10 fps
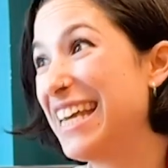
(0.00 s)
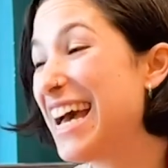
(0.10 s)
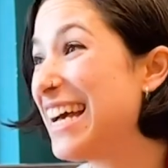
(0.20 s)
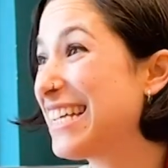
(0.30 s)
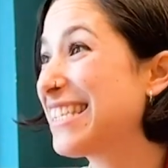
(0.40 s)

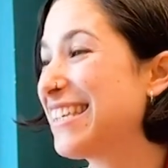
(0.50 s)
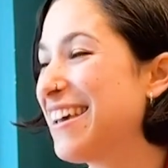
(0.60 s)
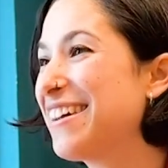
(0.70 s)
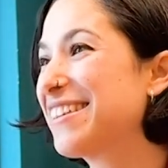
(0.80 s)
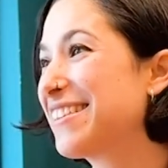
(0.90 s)
Yes.
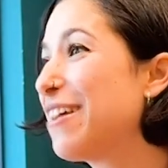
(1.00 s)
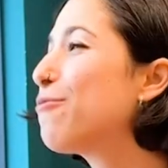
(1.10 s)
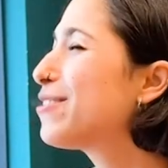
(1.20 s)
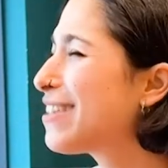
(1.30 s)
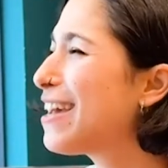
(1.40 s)
I
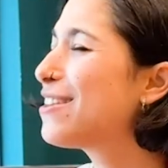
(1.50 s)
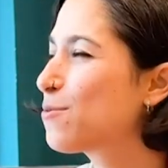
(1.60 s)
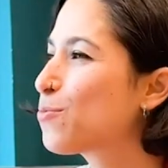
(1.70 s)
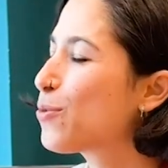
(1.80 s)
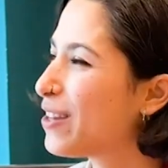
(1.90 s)
would say it's
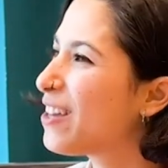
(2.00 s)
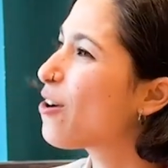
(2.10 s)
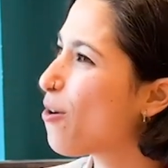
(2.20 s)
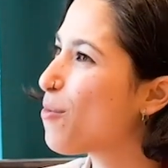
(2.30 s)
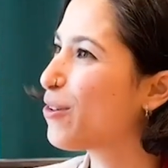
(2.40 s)
pretty
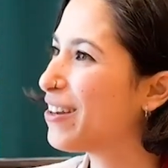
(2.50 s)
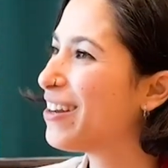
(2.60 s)
common,